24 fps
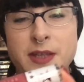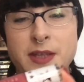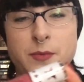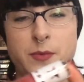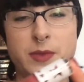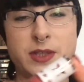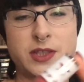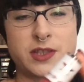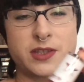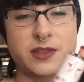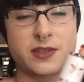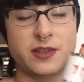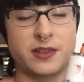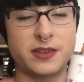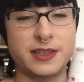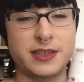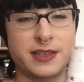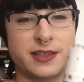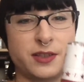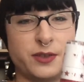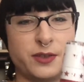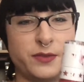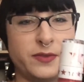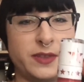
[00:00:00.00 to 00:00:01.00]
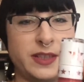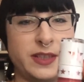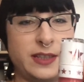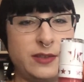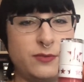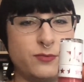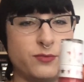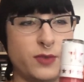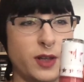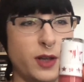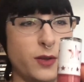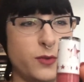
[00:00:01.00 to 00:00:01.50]
which has got this
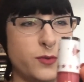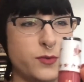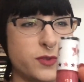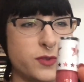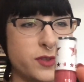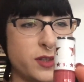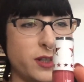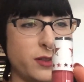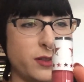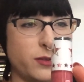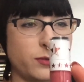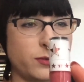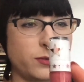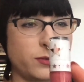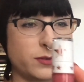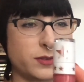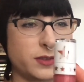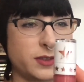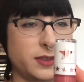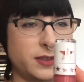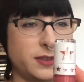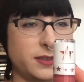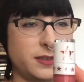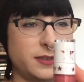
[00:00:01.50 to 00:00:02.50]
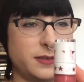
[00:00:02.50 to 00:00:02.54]
lovely rose gold